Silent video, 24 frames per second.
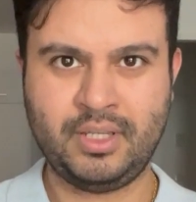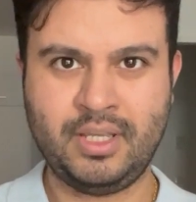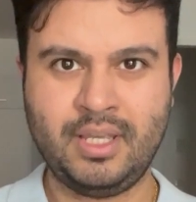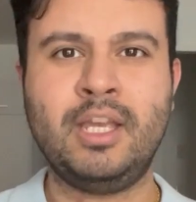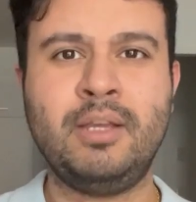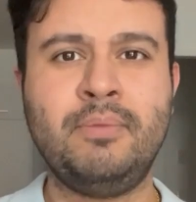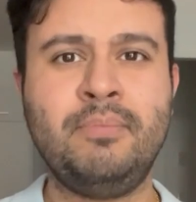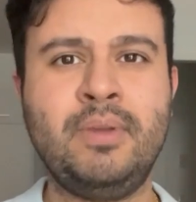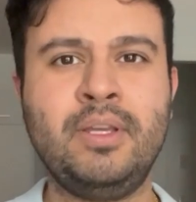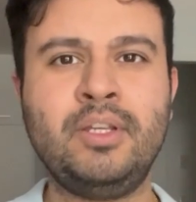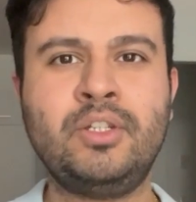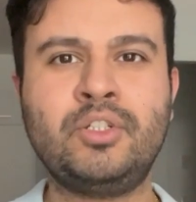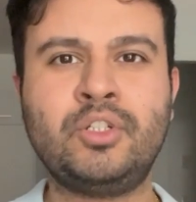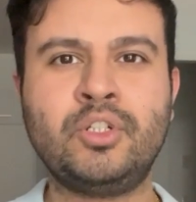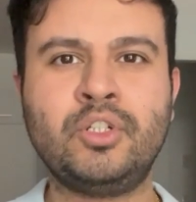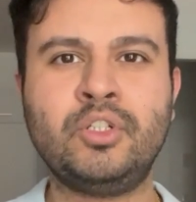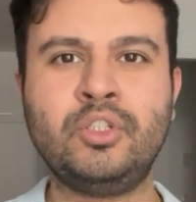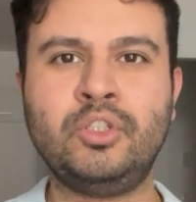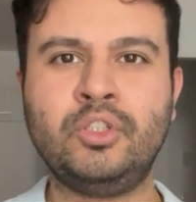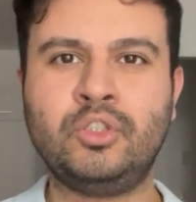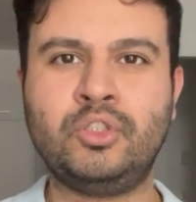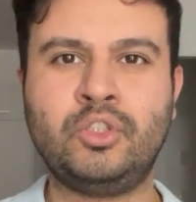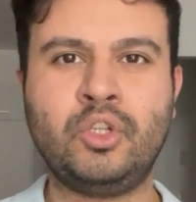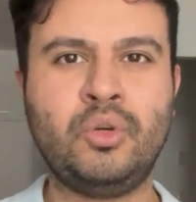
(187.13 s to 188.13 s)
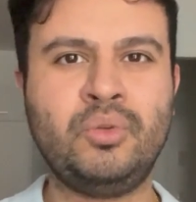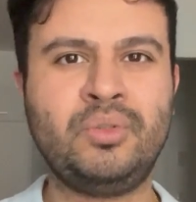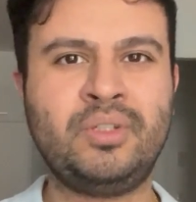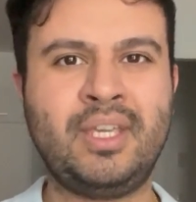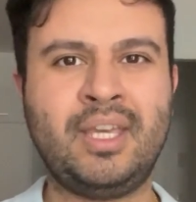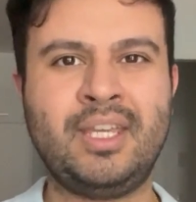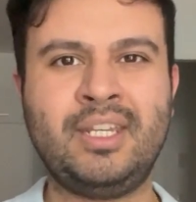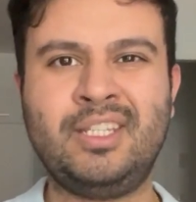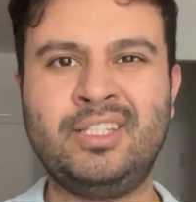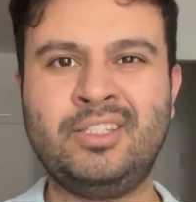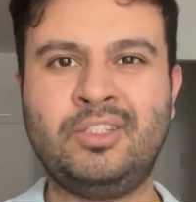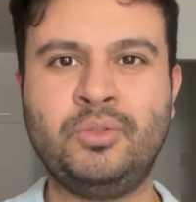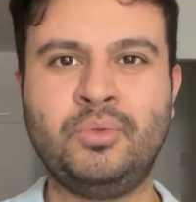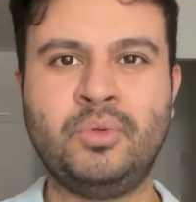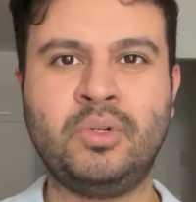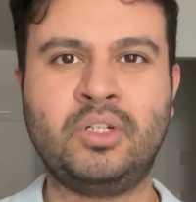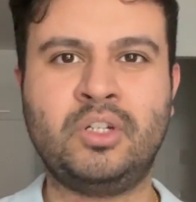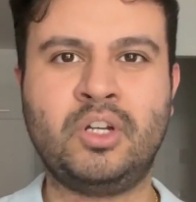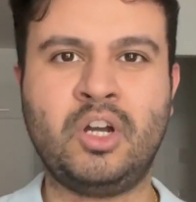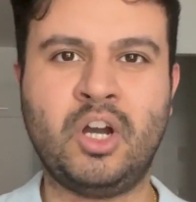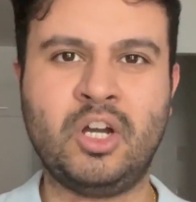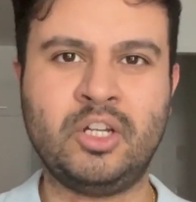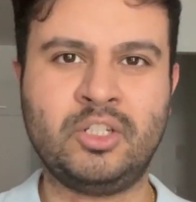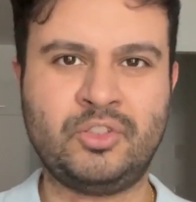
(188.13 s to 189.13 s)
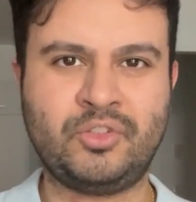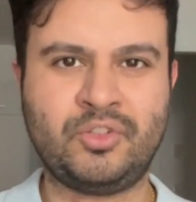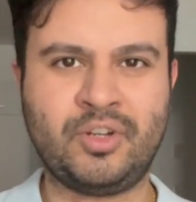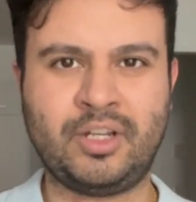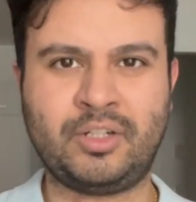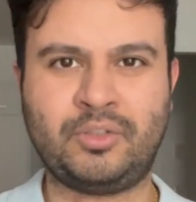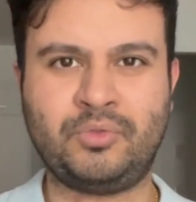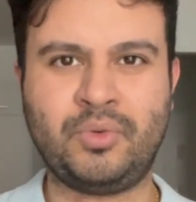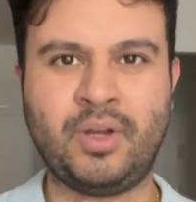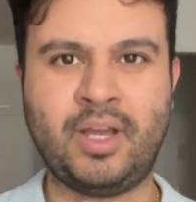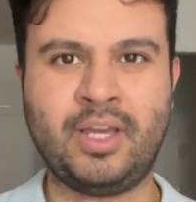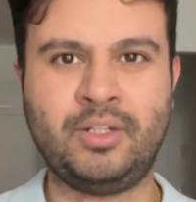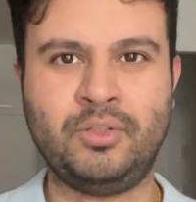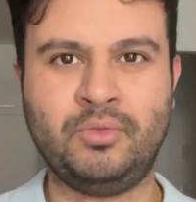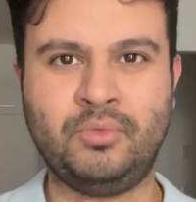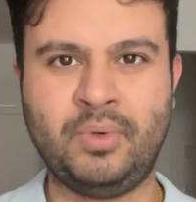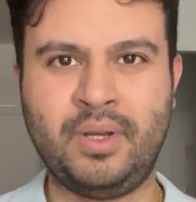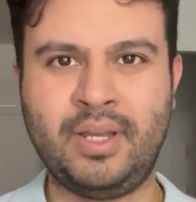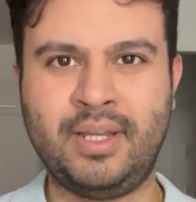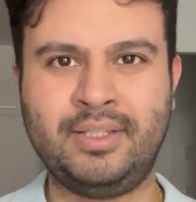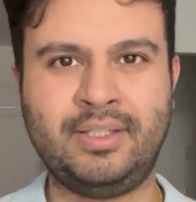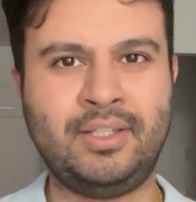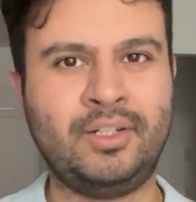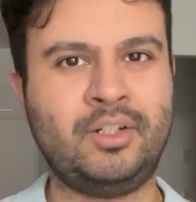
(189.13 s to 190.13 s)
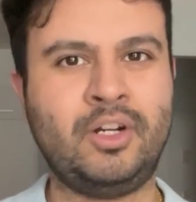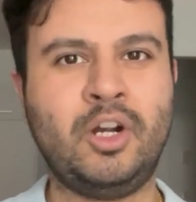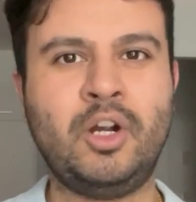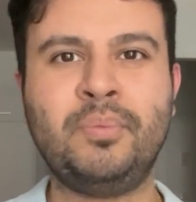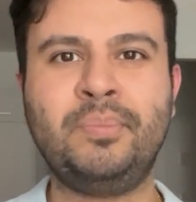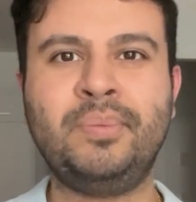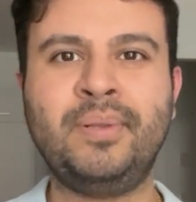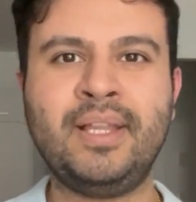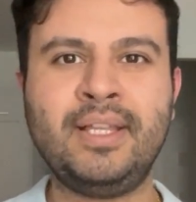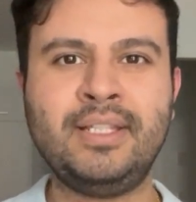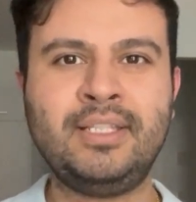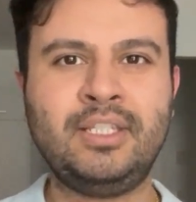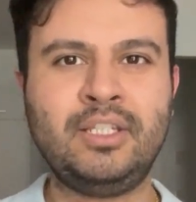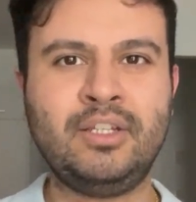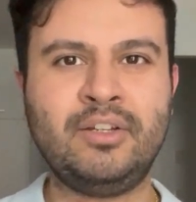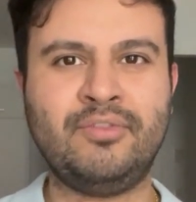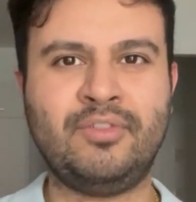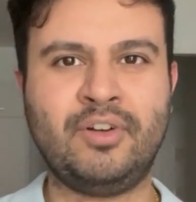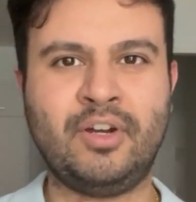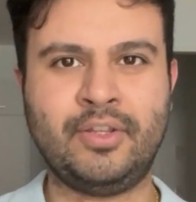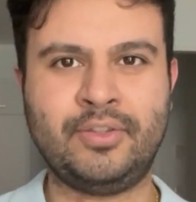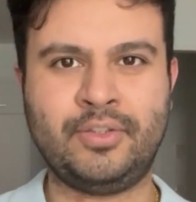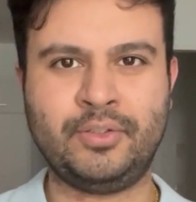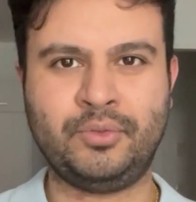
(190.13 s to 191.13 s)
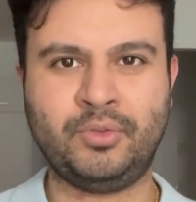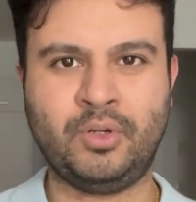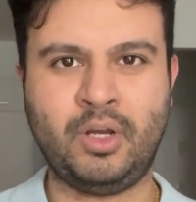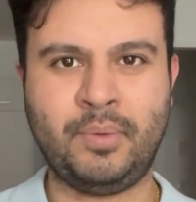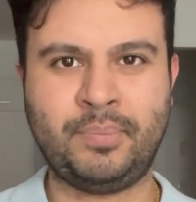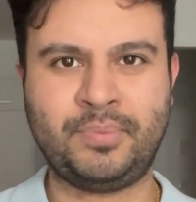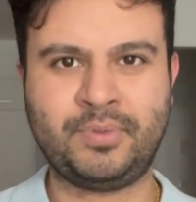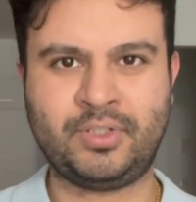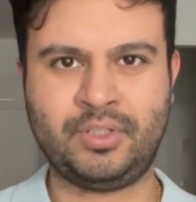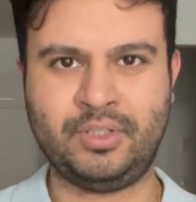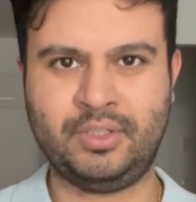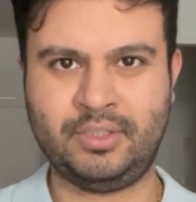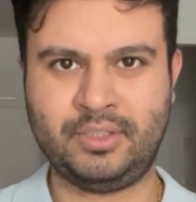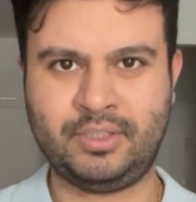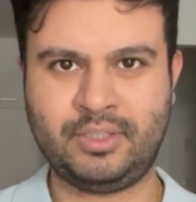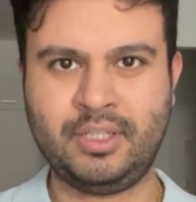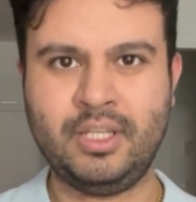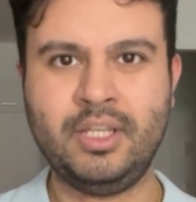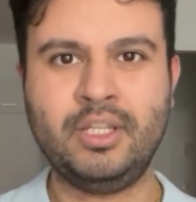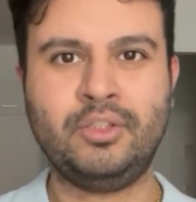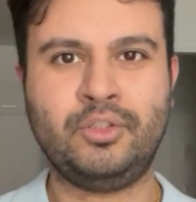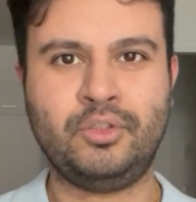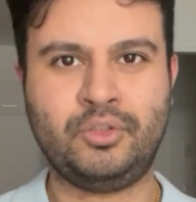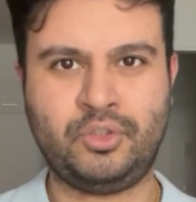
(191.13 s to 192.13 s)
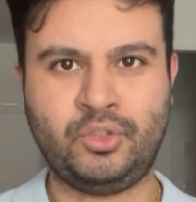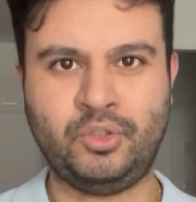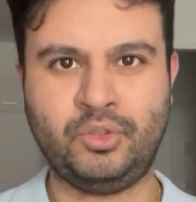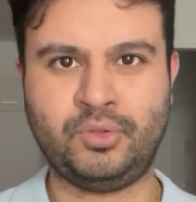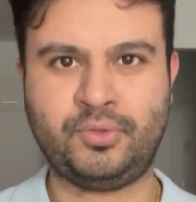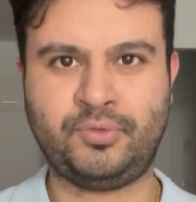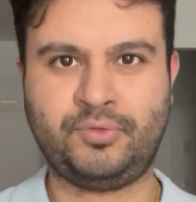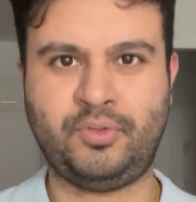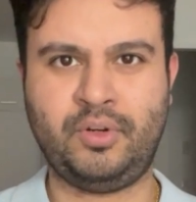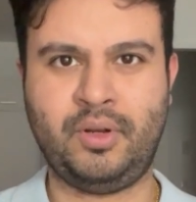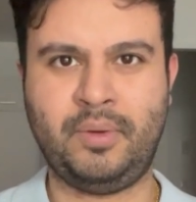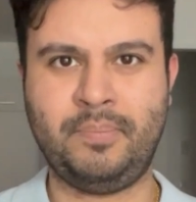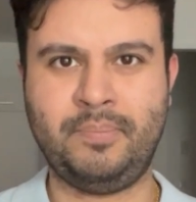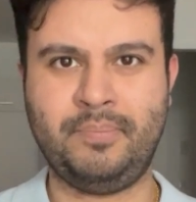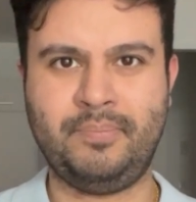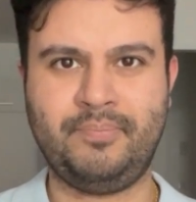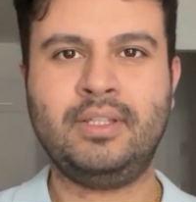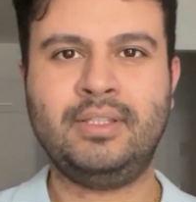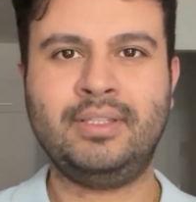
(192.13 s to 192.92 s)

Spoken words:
And make sure you don't get into a contract right away. There are plenty of other options to choose from.